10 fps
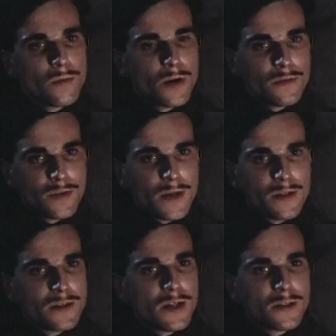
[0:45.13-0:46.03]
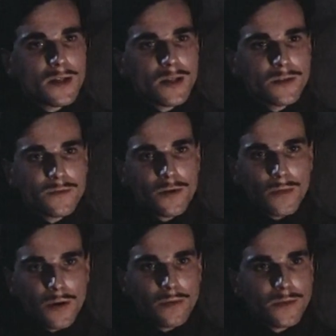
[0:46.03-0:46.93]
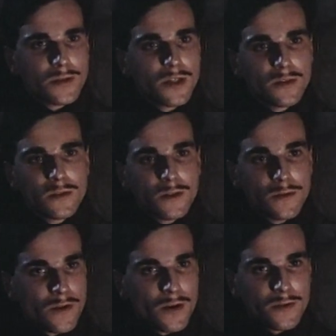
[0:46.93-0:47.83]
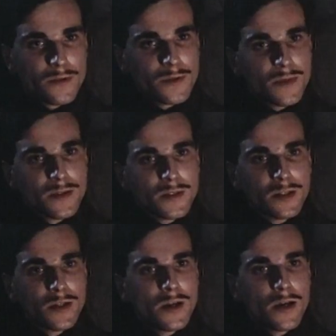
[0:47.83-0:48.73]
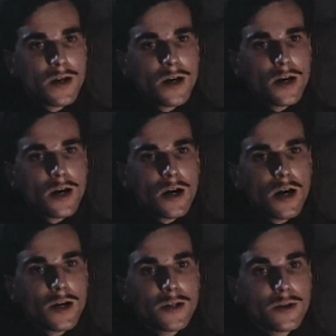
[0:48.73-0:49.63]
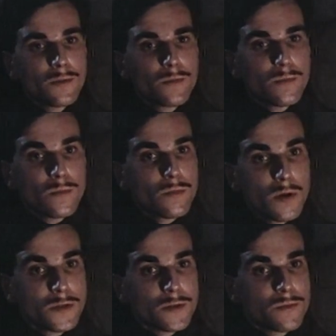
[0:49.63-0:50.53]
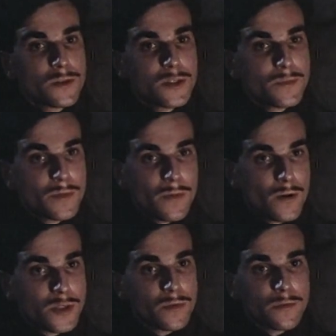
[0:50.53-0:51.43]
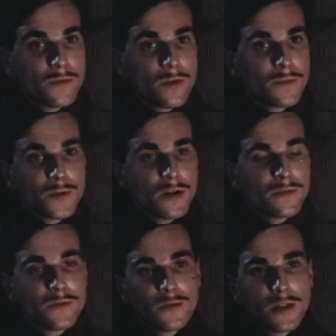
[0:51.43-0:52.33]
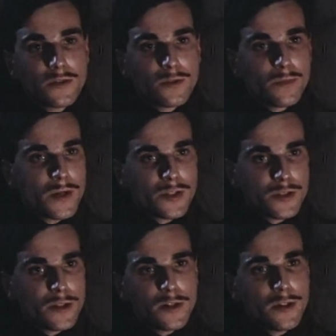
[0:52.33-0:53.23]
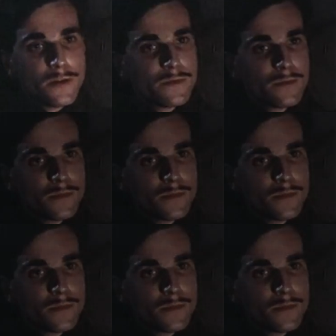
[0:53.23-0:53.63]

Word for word: One of the men has had a letter from home to say that his father is missing. I wondered, would it be possible for him to have a few days' compassionate leave?